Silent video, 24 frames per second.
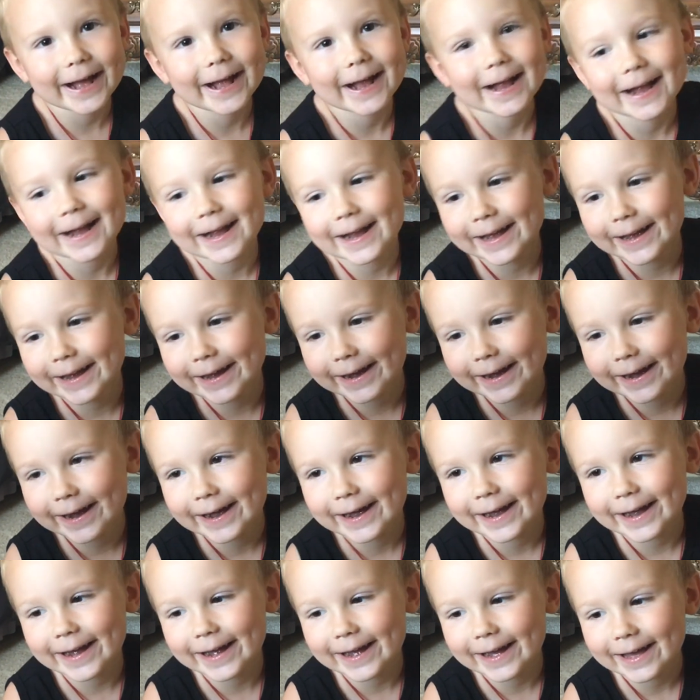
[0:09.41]
your
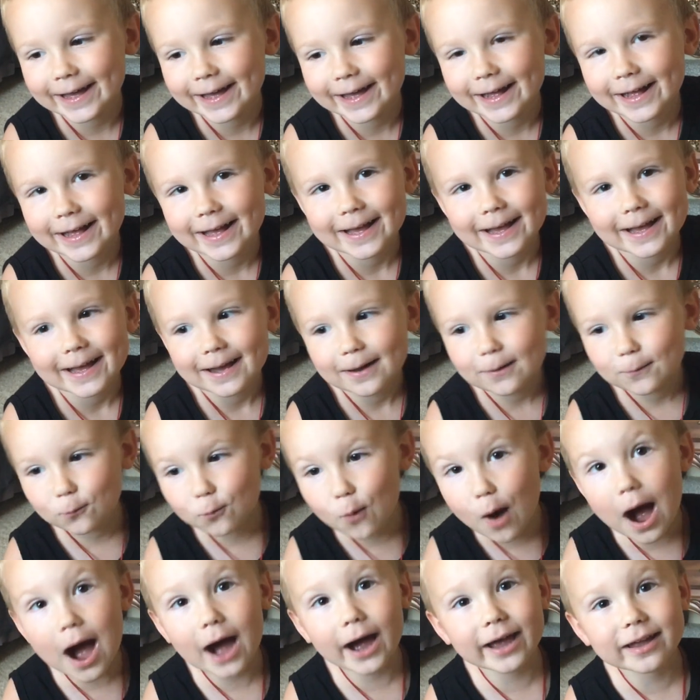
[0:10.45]
first
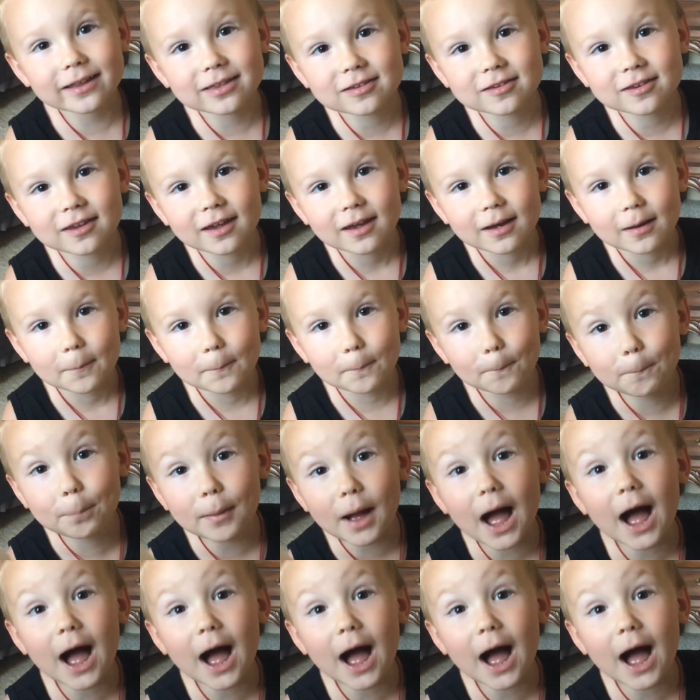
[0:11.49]
white boat.